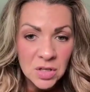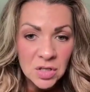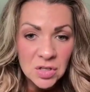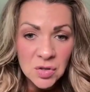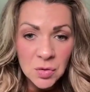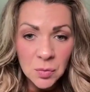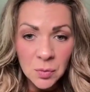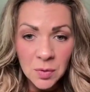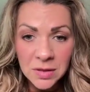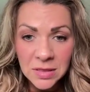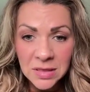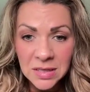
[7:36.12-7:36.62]

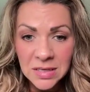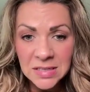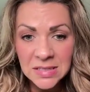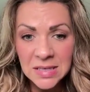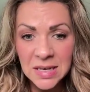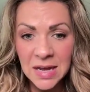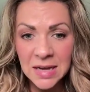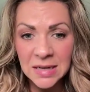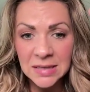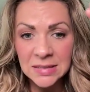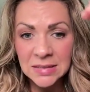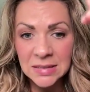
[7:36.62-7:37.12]
So we want these
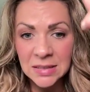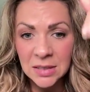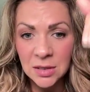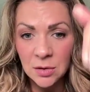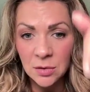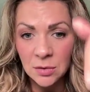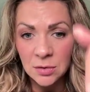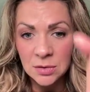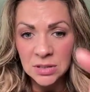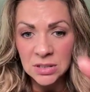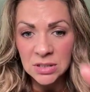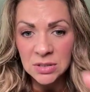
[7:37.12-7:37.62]
nice
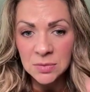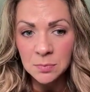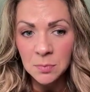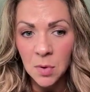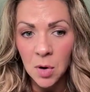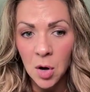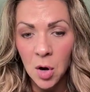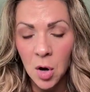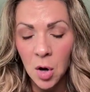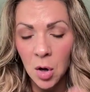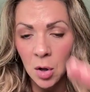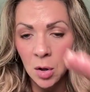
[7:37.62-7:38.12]
little
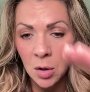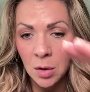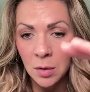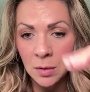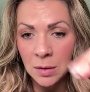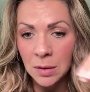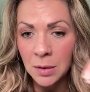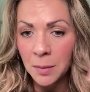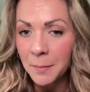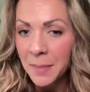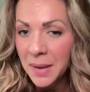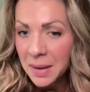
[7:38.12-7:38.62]
small
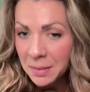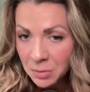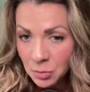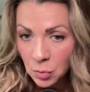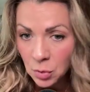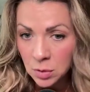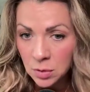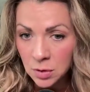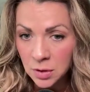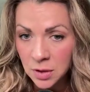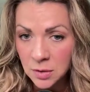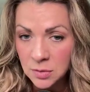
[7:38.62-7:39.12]
little baby
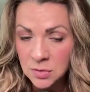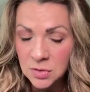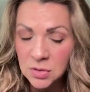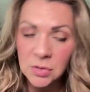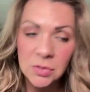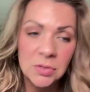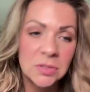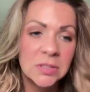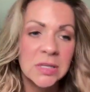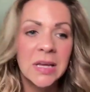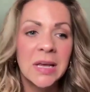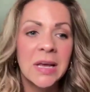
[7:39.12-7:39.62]
roller
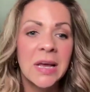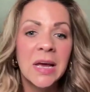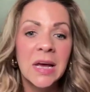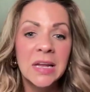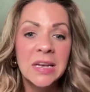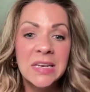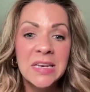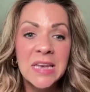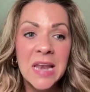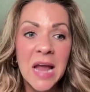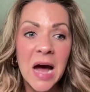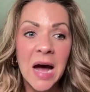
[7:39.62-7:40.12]
coasters,
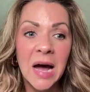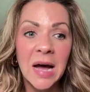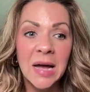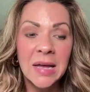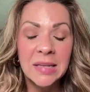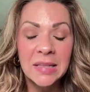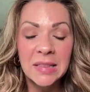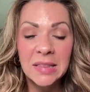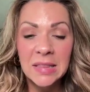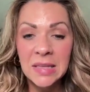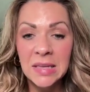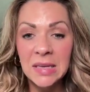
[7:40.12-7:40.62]

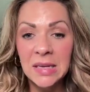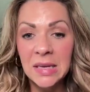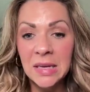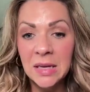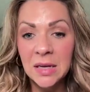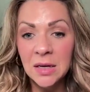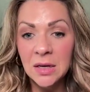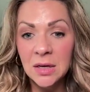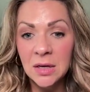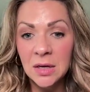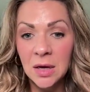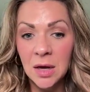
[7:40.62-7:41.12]
not
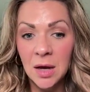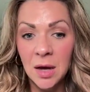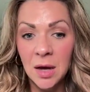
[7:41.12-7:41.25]
the,